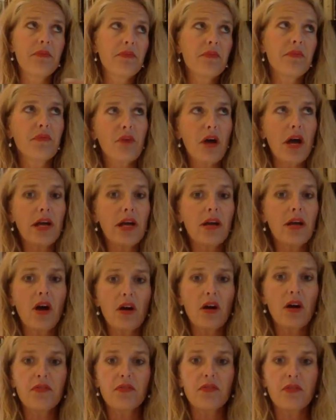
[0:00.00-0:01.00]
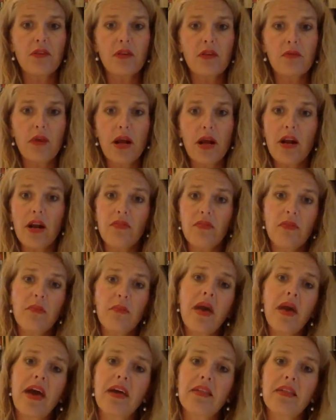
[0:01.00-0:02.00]
right off the
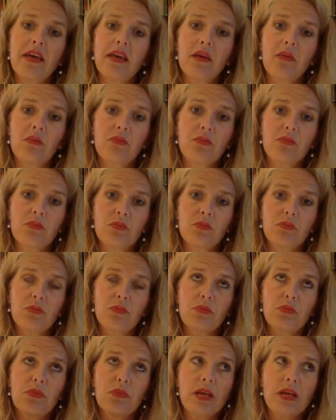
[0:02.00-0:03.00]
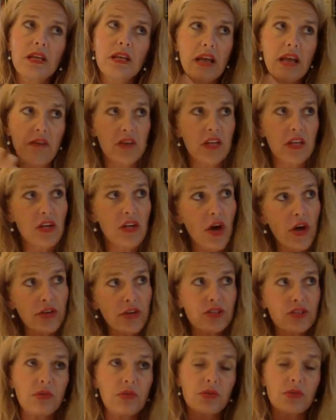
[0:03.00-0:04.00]
bat, they didn't have any
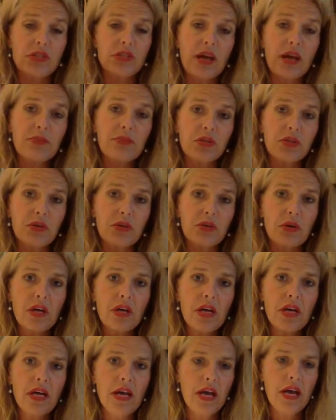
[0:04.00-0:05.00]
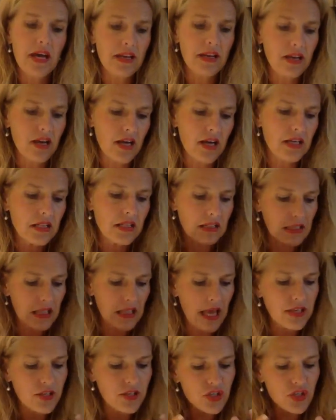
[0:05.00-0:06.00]
knowledge, and they were skeptical, and it kind of
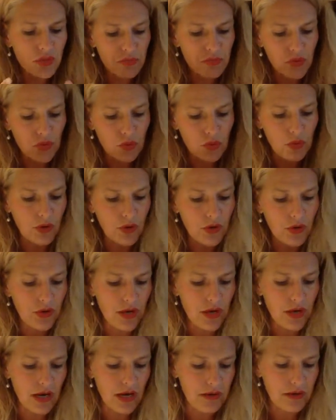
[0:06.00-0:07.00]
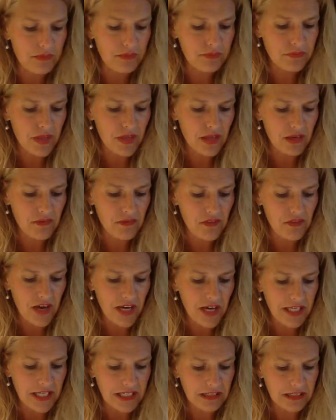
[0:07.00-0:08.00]
led to more
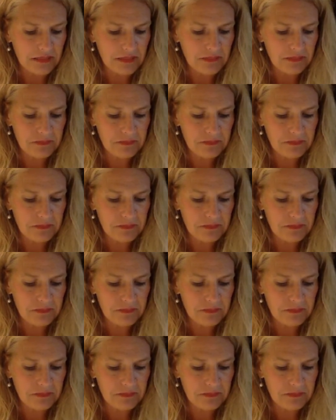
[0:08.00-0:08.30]
infighting.